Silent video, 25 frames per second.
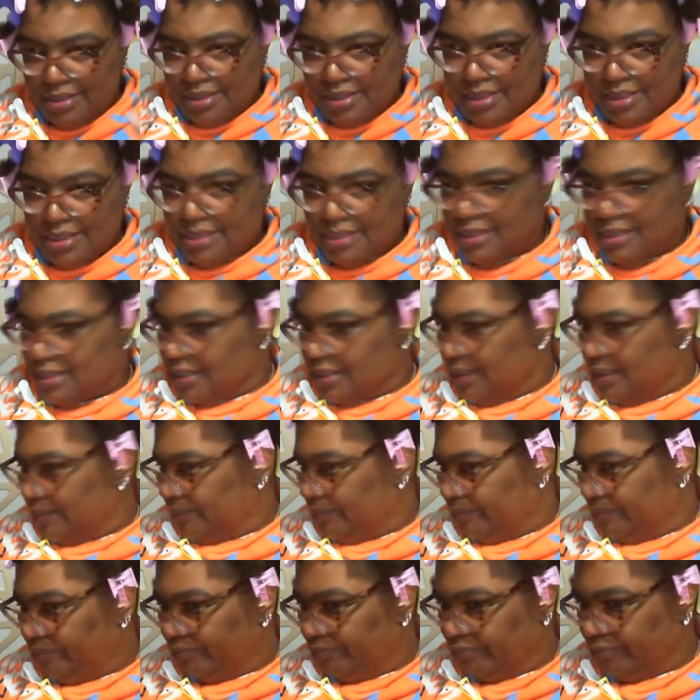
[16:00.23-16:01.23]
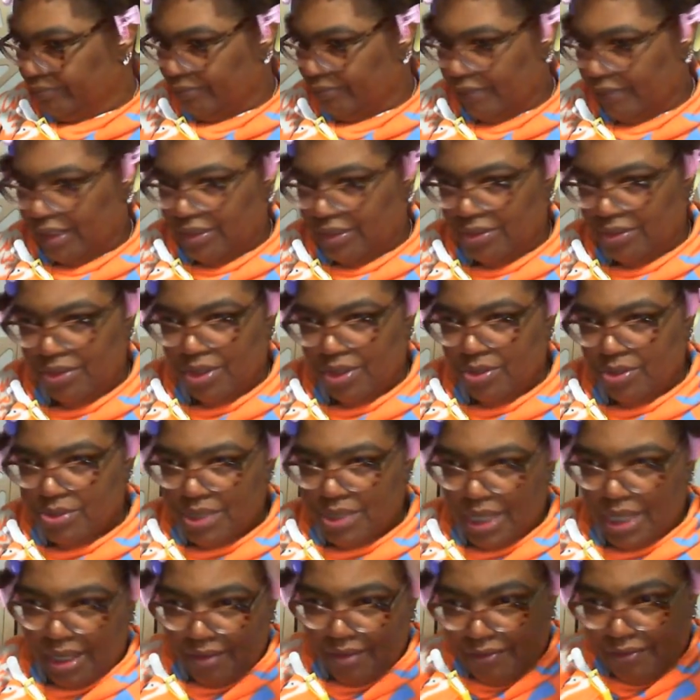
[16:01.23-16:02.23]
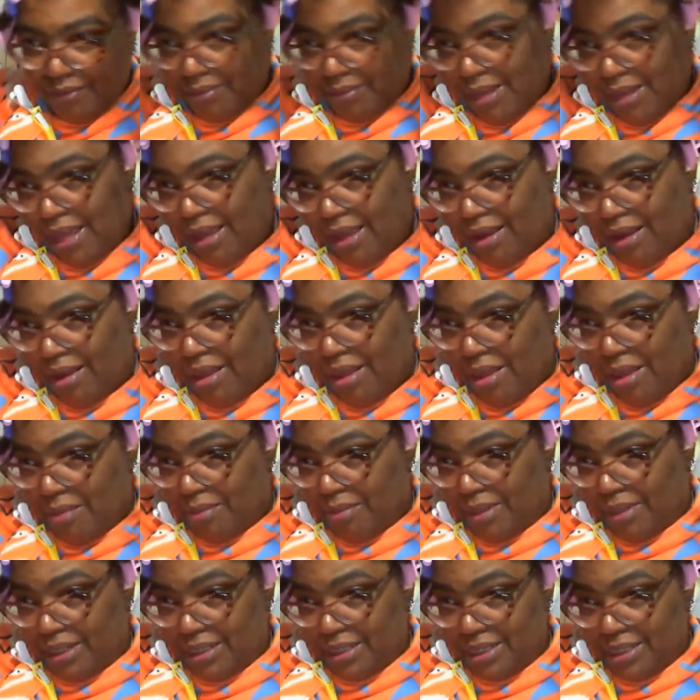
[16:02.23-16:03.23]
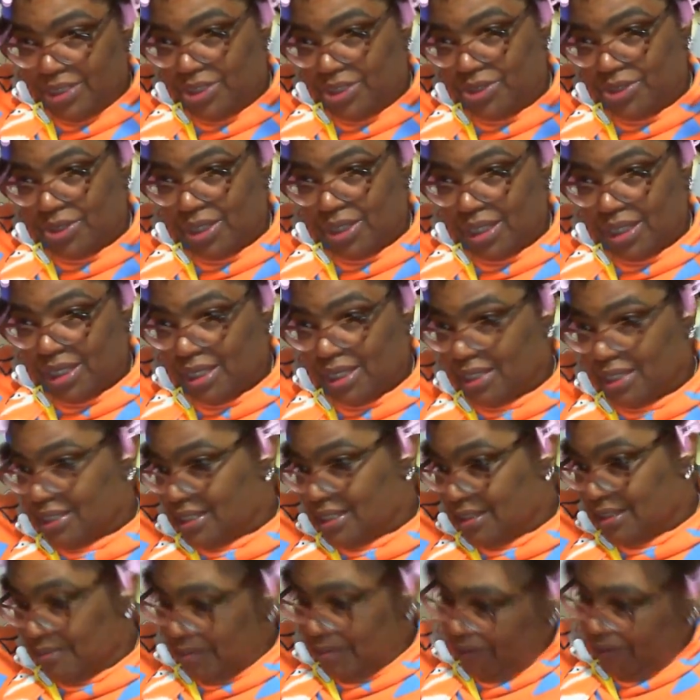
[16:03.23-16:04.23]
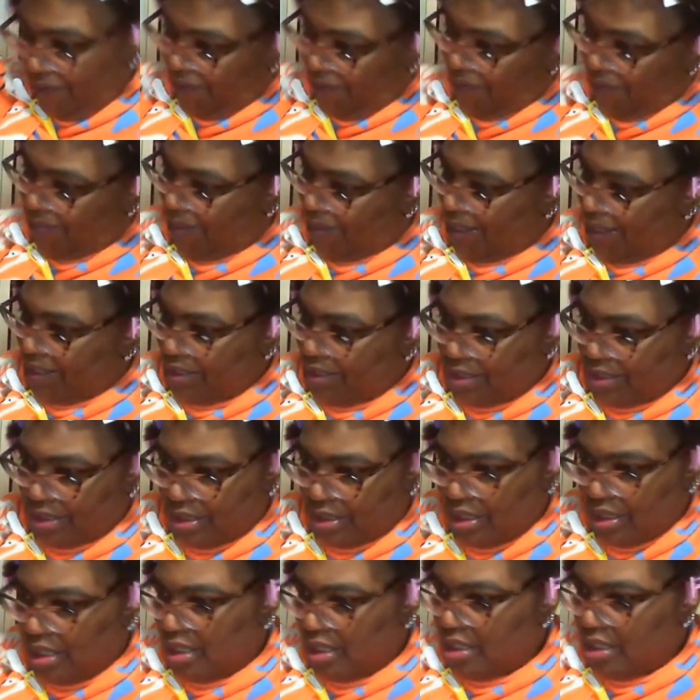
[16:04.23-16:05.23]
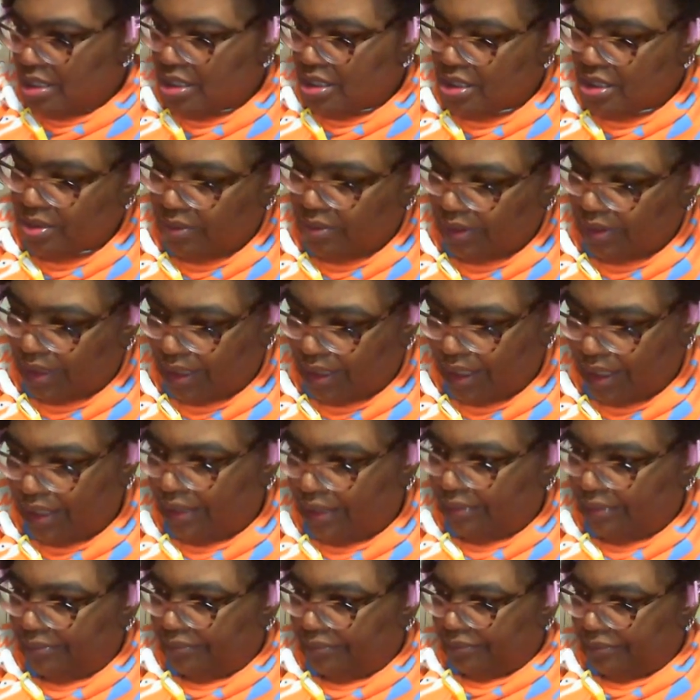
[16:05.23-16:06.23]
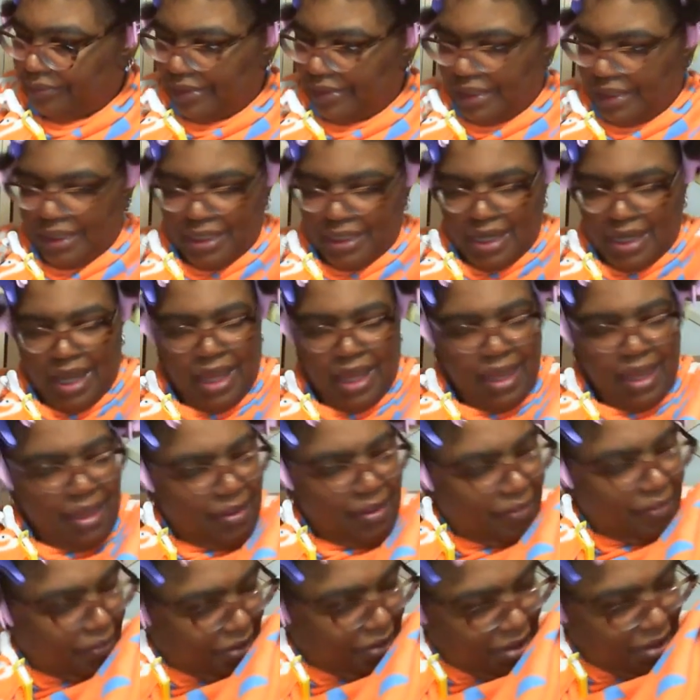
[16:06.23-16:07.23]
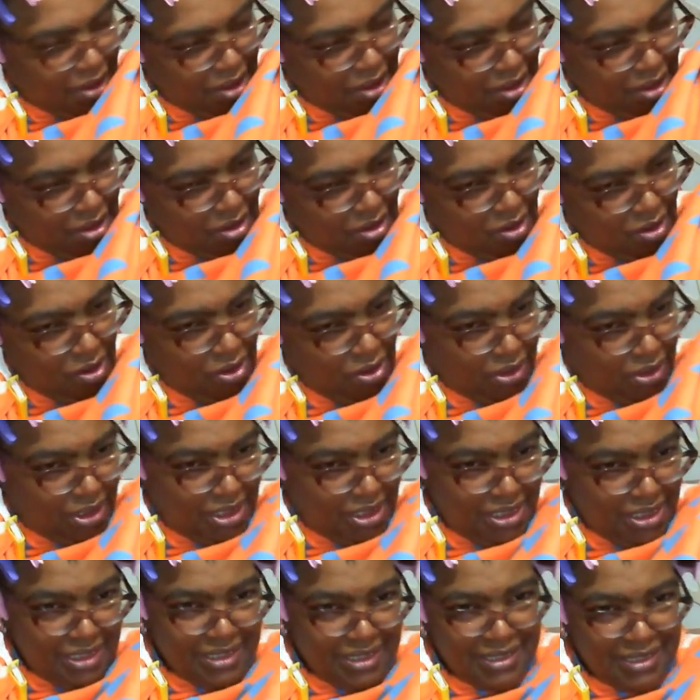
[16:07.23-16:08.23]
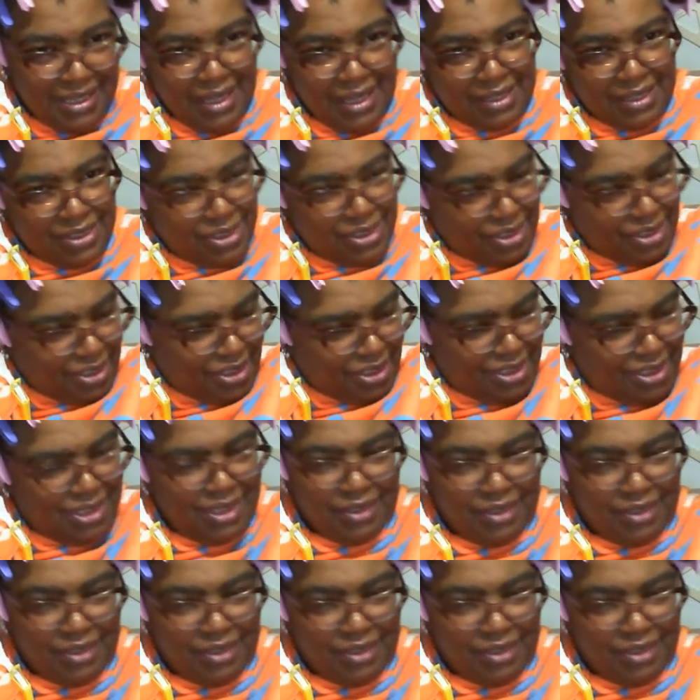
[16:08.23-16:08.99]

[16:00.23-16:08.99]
just you know, take it from there. But at least you can get some information. So again, now that I have all of these sections,